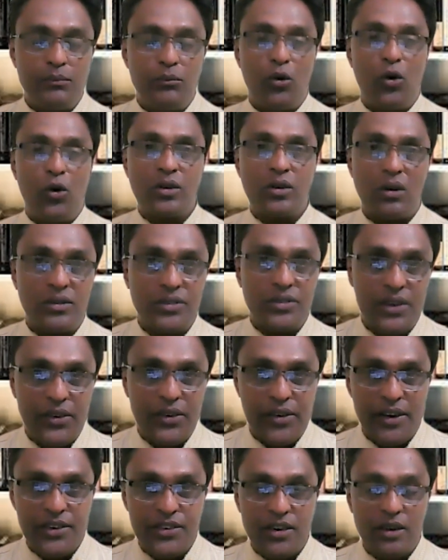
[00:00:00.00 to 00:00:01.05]
more
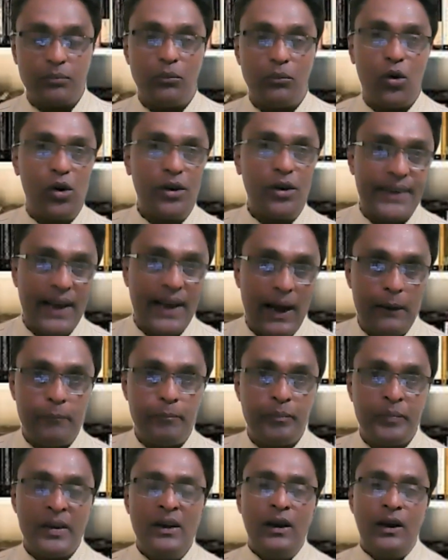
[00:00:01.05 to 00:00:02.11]
concentration, more time,